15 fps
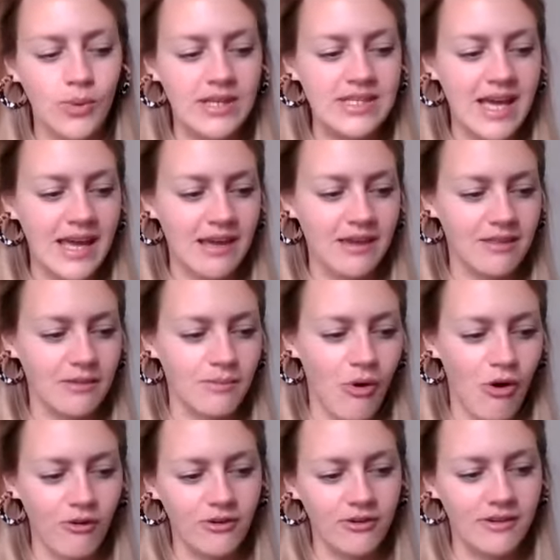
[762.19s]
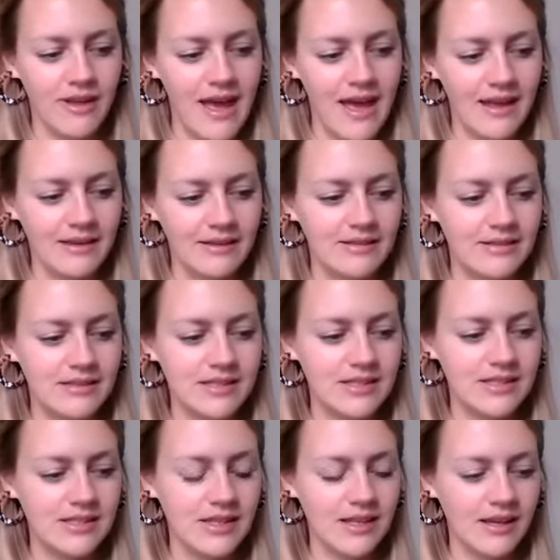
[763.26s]
take them on and
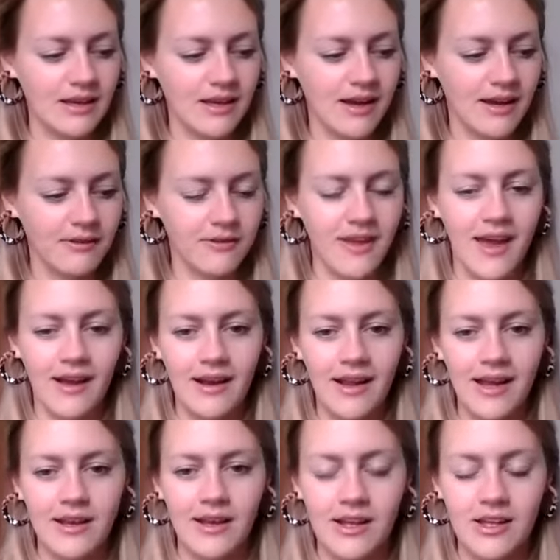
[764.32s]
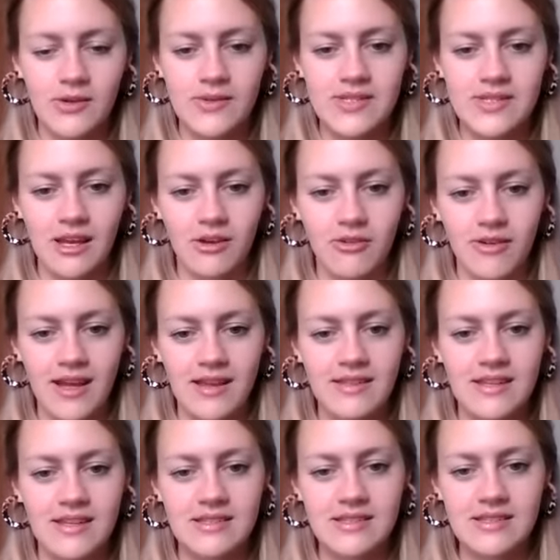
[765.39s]
kind of, yeah, like you were saying, create
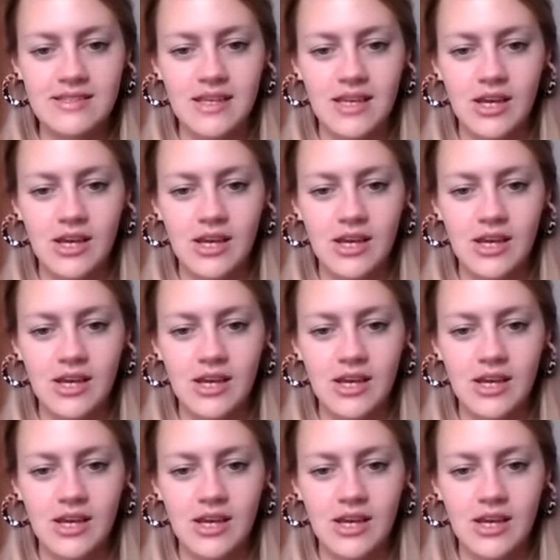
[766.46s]
these